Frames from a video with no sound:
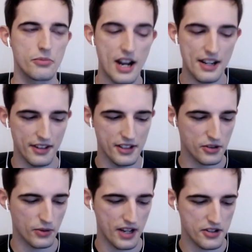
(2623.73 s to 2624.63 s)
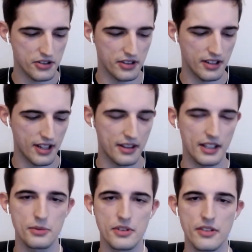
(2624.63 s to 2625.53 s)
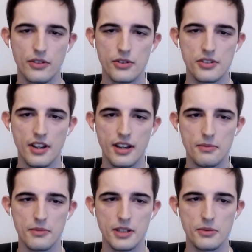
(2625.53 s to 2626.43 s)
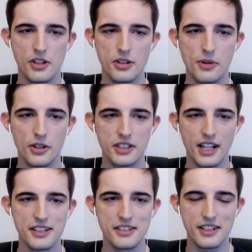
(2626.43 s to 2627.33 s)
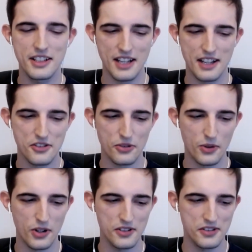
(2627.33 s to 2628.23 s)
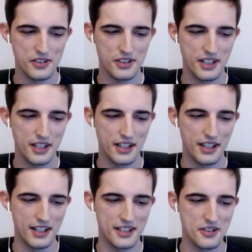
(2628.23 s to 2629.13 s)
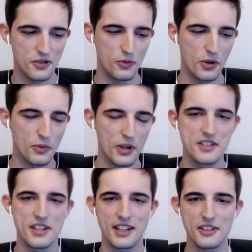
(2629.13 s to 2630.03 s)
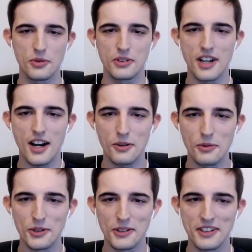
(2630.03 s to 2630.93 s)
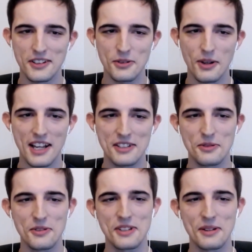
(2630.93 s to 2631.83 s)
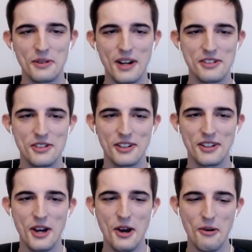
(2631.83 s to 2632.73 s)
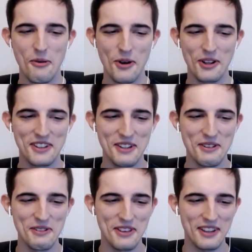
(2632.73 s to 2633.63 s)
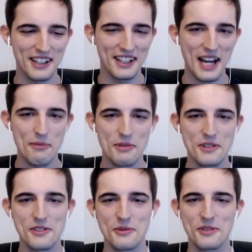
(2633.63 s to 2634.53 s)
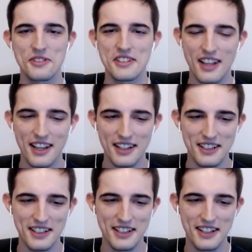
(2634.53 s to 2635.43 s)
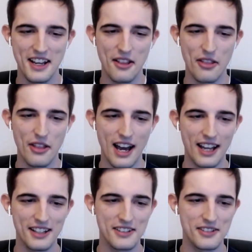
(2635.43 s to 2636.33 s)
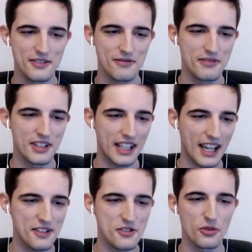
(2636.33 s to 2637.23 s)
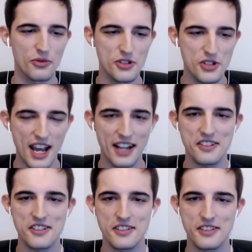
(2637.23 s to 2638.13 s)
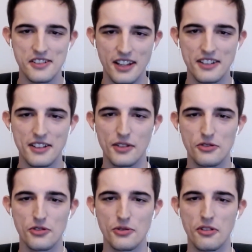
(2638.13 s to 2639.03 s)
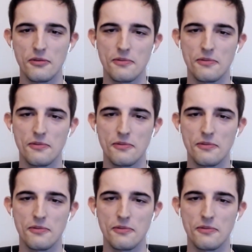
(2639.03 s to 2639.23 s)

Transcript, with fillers: Bret this question, I think it was the first time he was on the podcast, his answer was, "It's a one-way ticket to a dark world." So I'll ask you the same question. What do you think happens to a society that negates or rejects scientific truth?